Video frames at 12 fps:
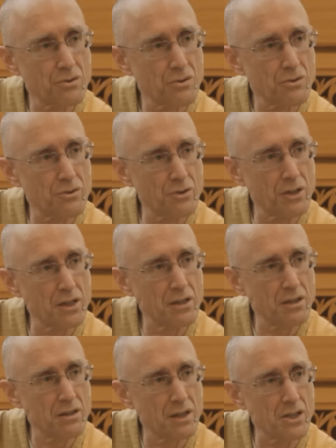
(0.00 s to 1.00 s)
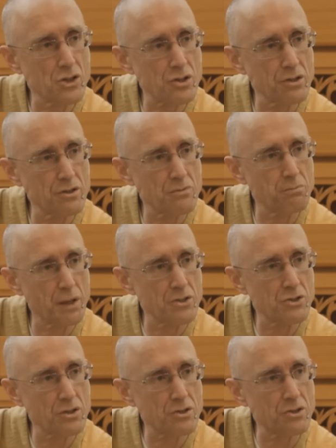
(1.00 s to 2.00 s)
30 nations'
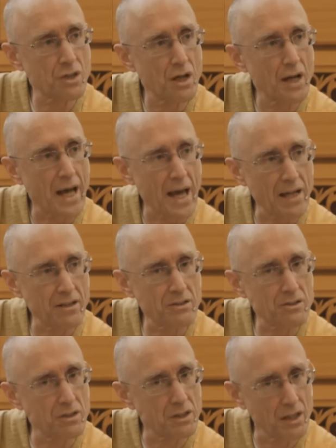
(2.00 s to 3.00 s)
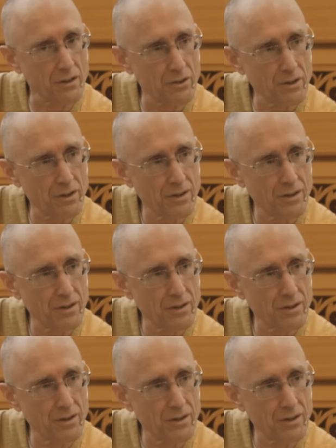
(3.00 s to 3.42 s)
budgets added together.